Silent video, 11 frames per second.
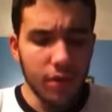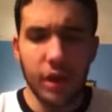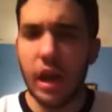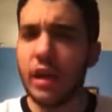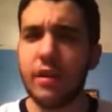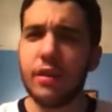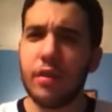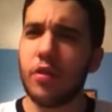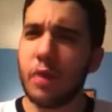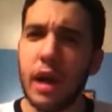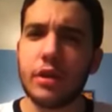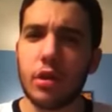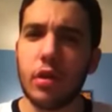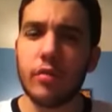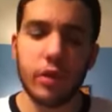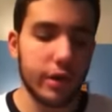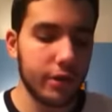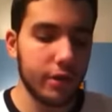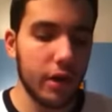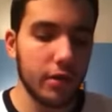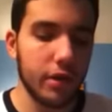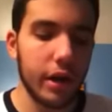The ending of this match, however, I did
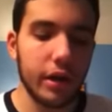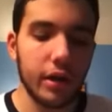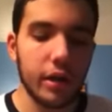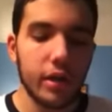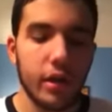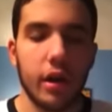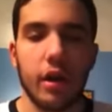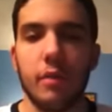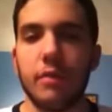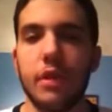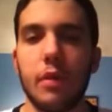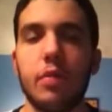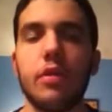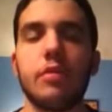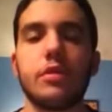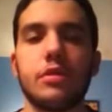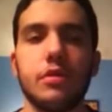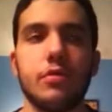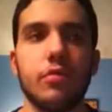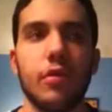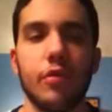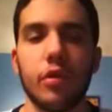not like. They pretty much
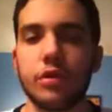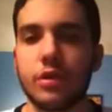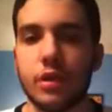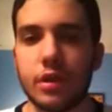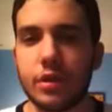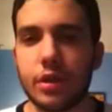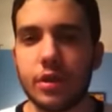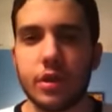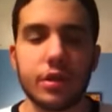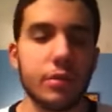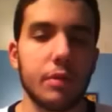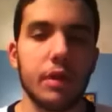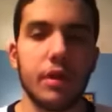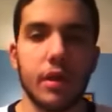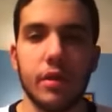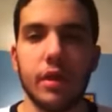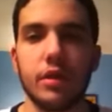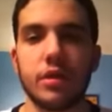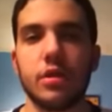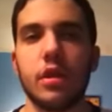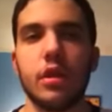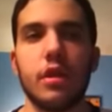reversed the decision, except they didn't. They
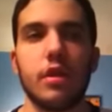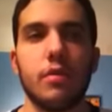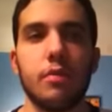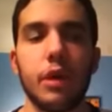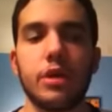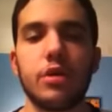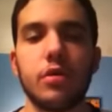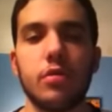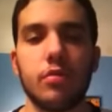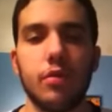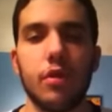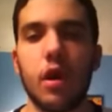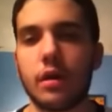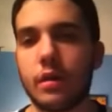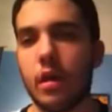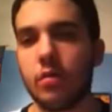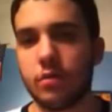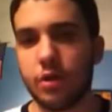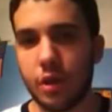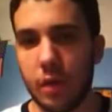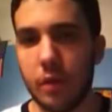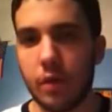just, Big Show knocked out
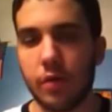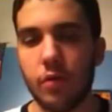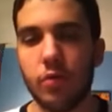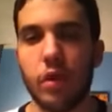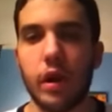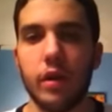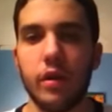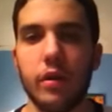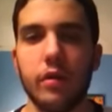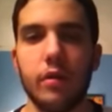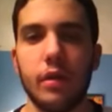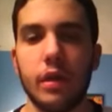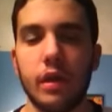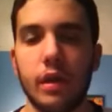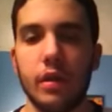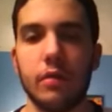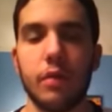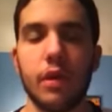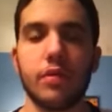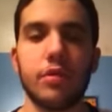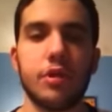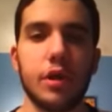Sheamus when he,
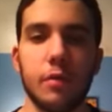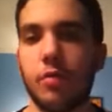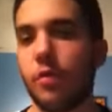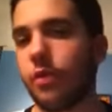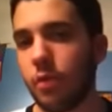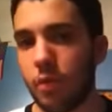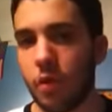basically Sheamus went for the